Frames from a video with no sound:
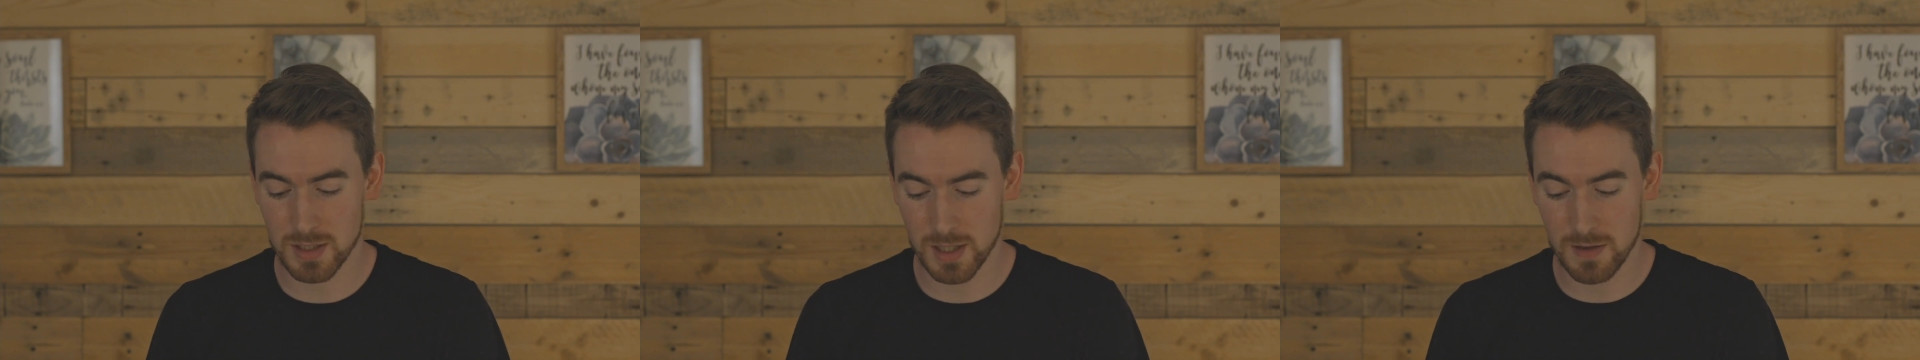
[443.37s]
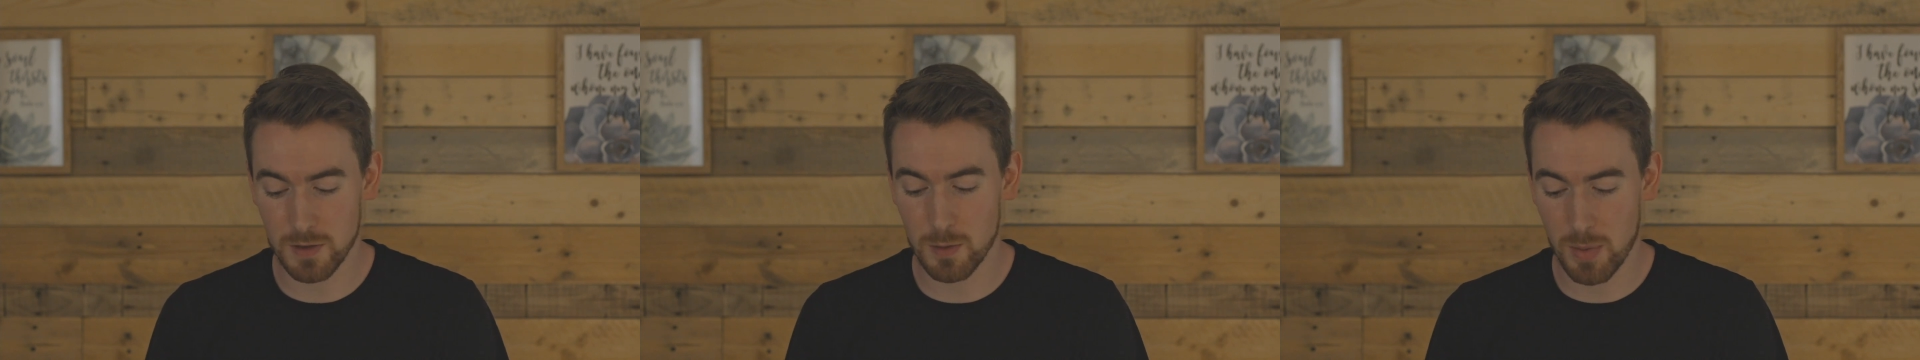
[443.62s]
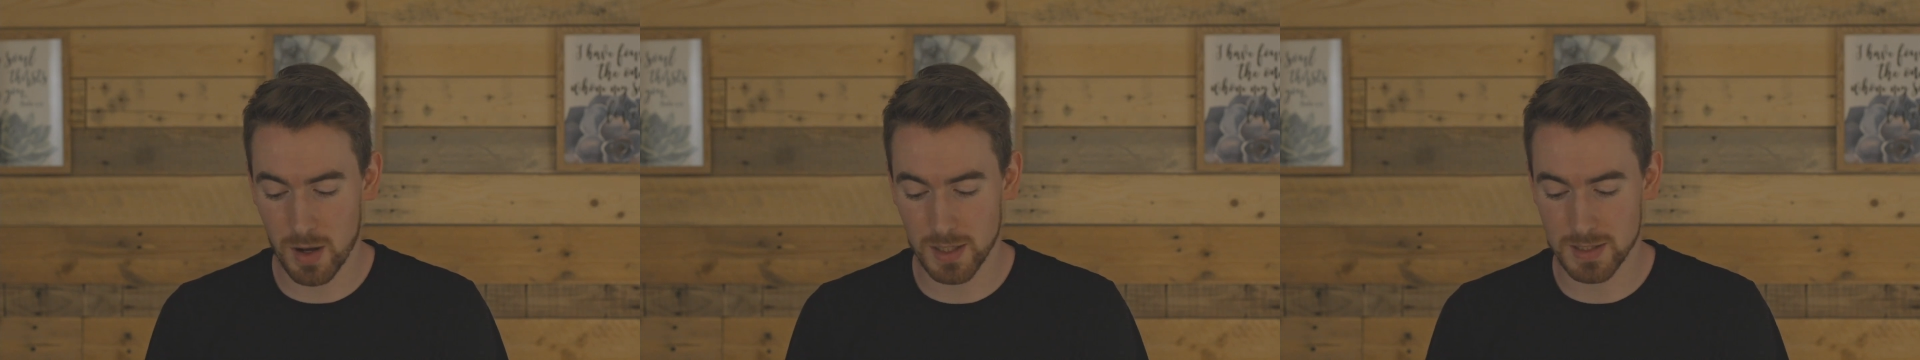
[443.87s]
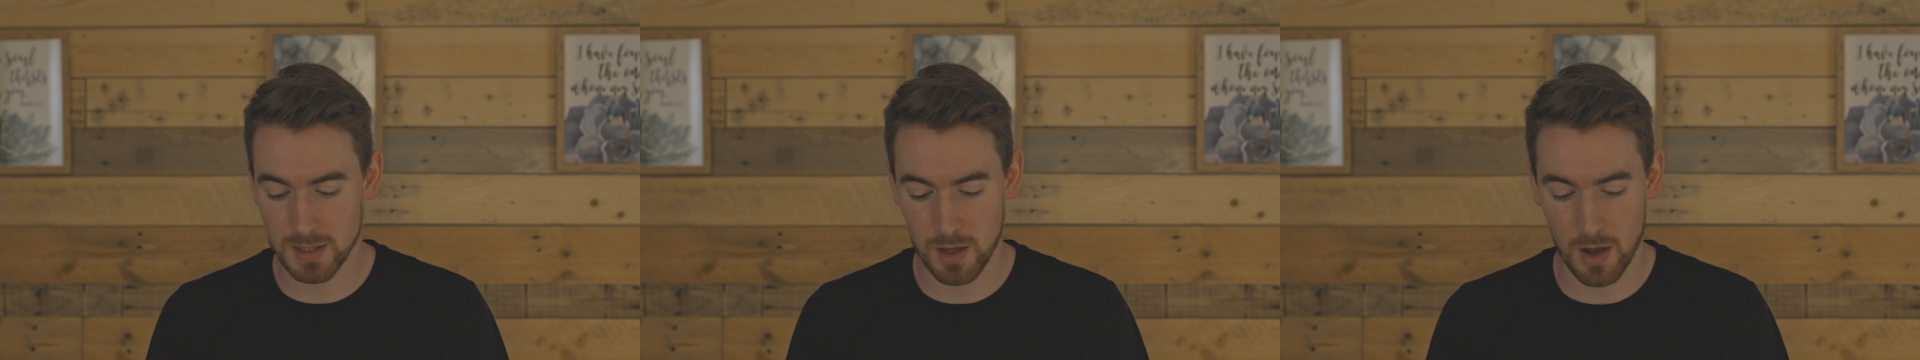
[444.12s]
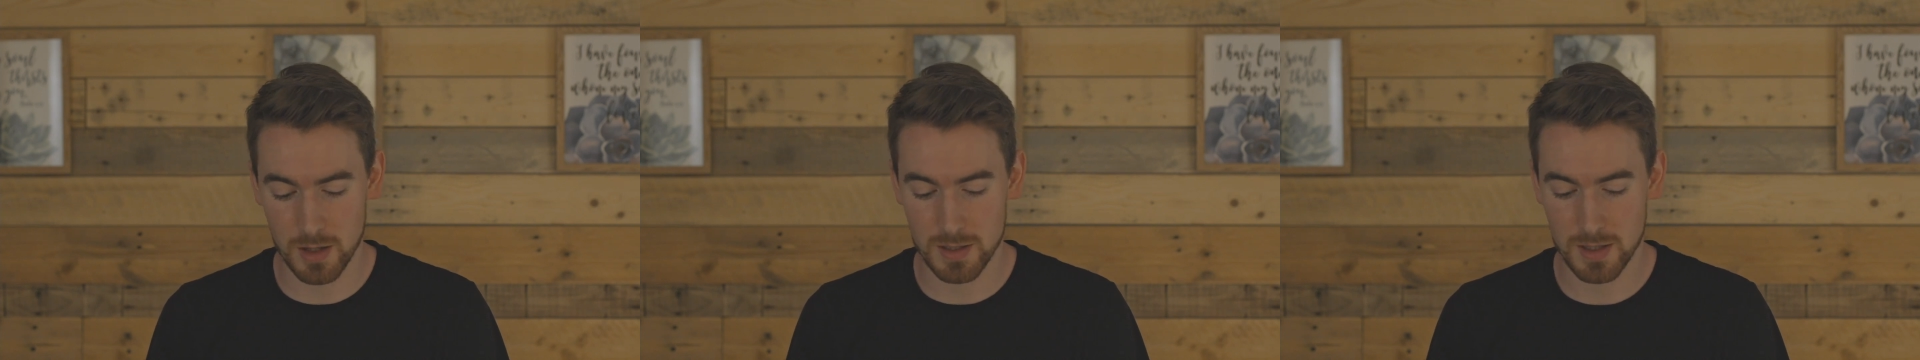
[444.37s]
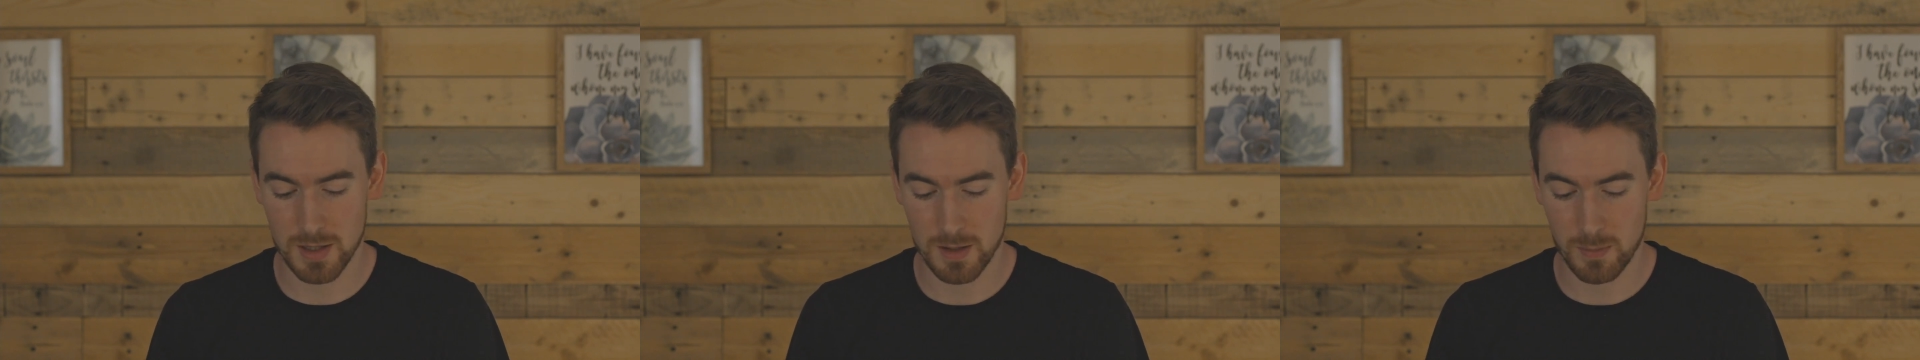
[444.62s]
to give your bodies to God,
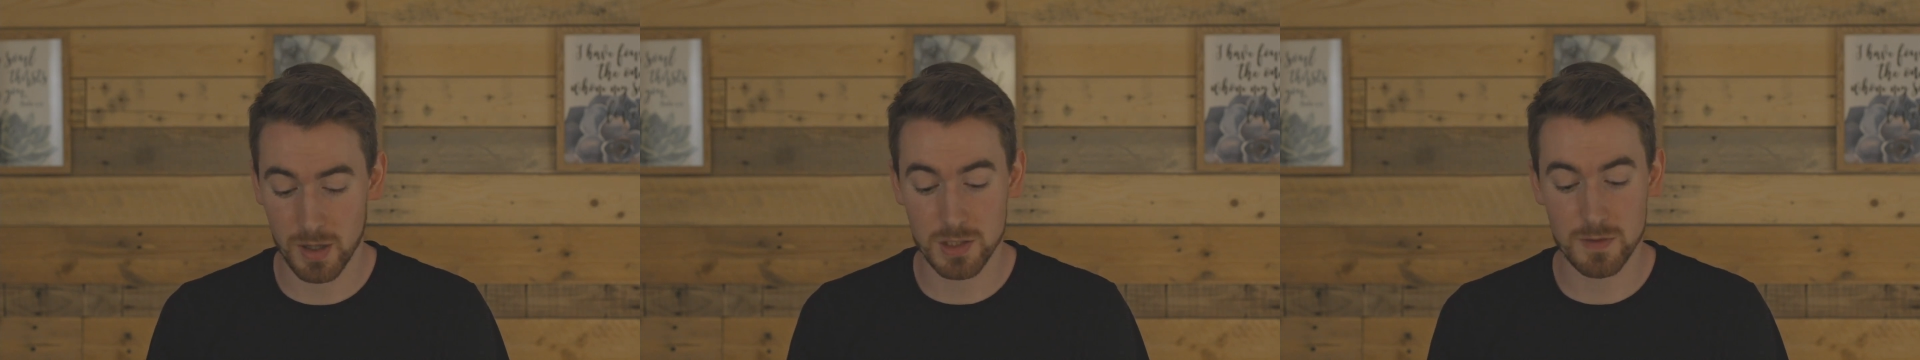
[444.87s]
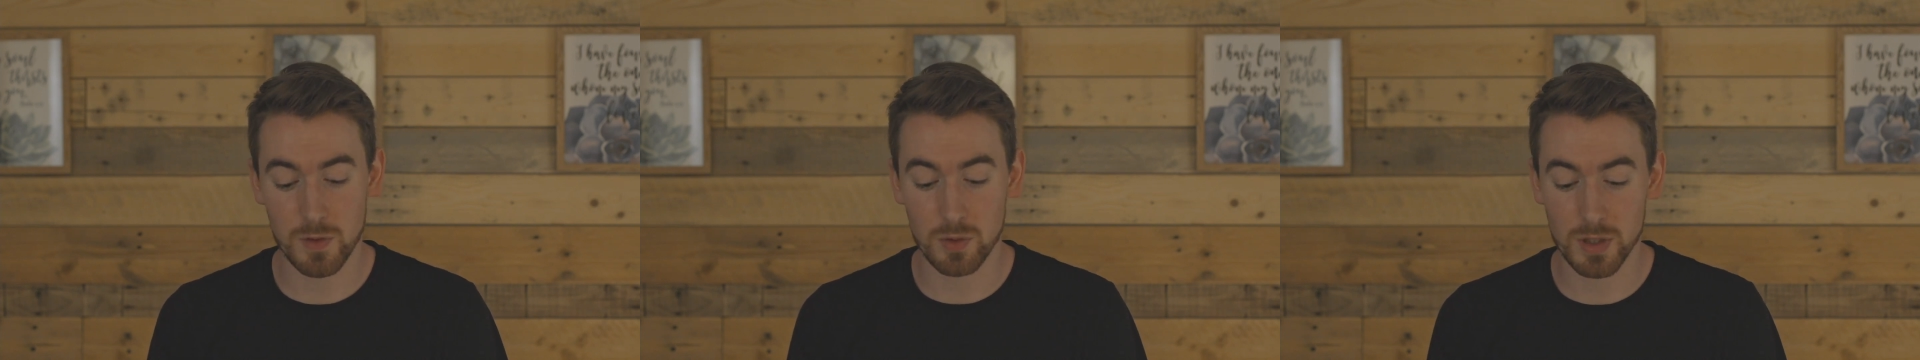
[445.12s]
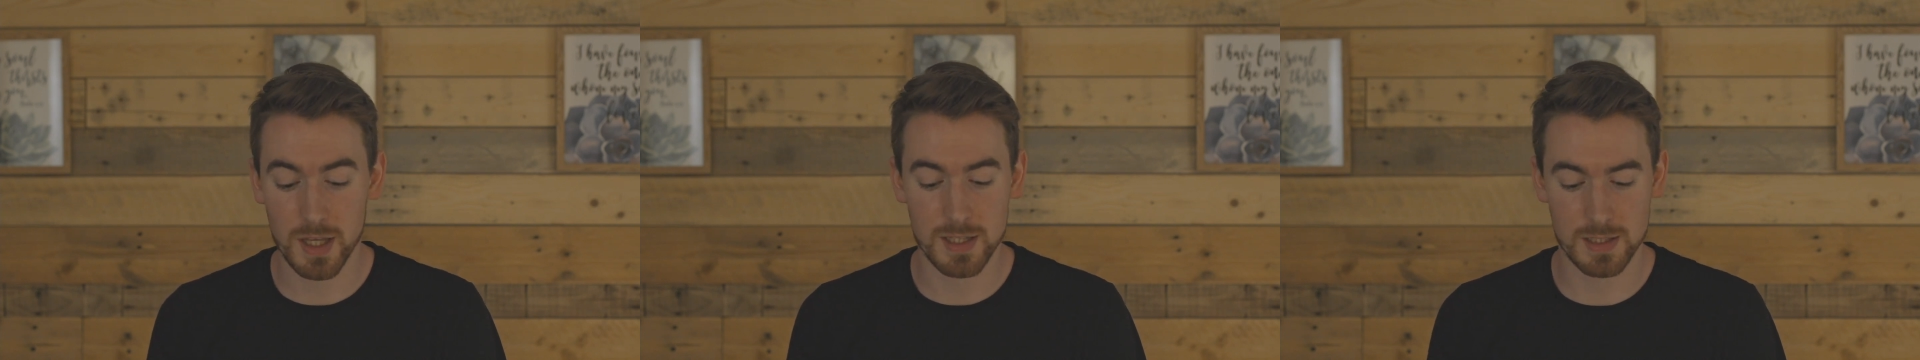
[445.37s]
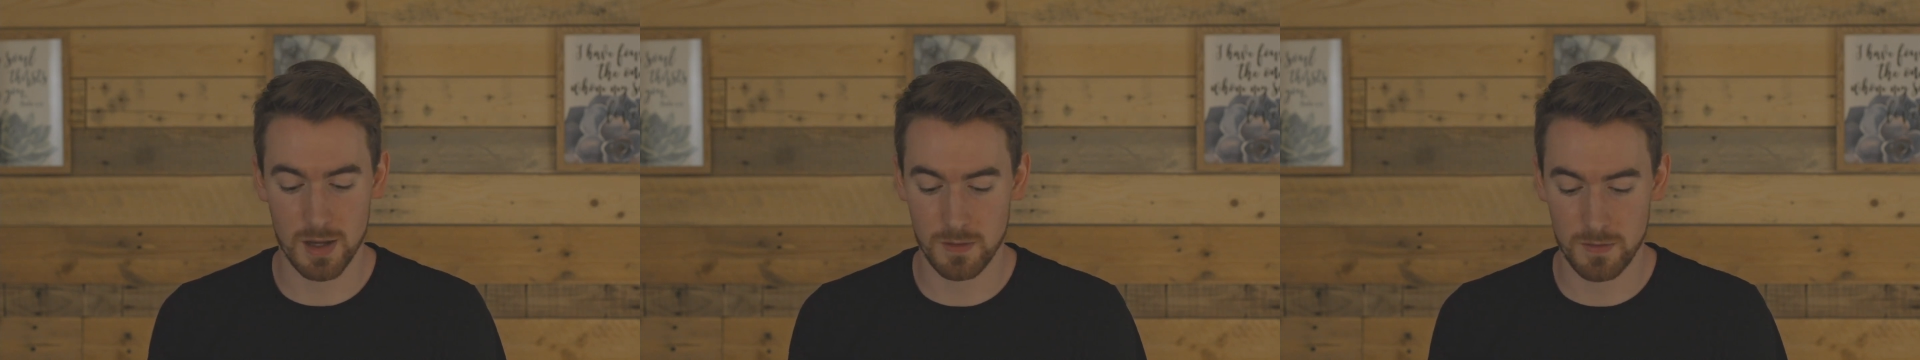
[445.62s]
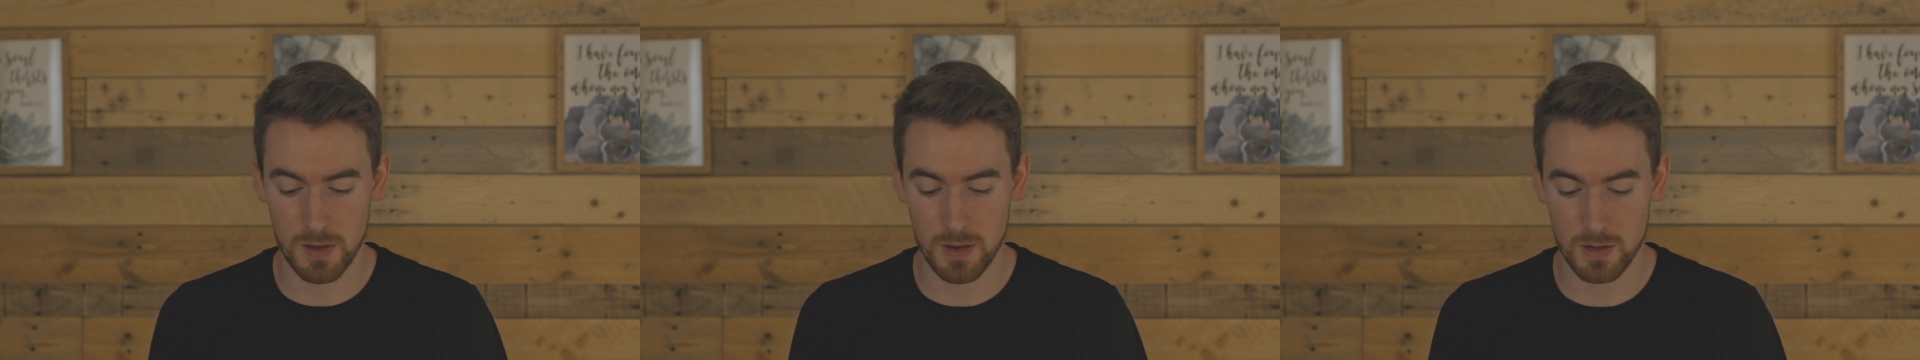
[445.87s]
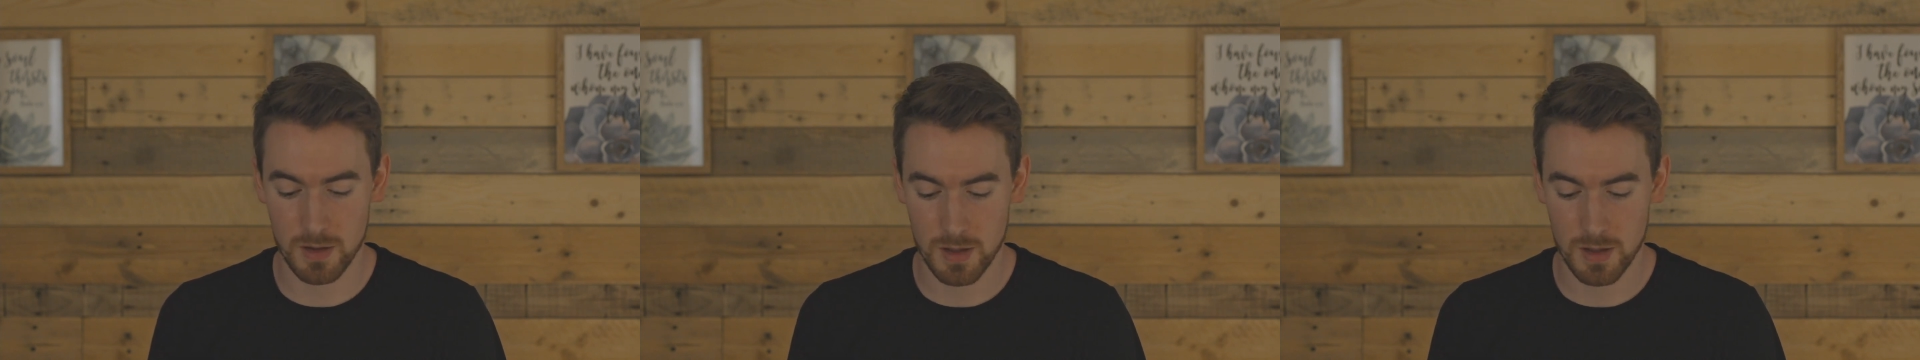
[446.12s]
because of all he has done for you.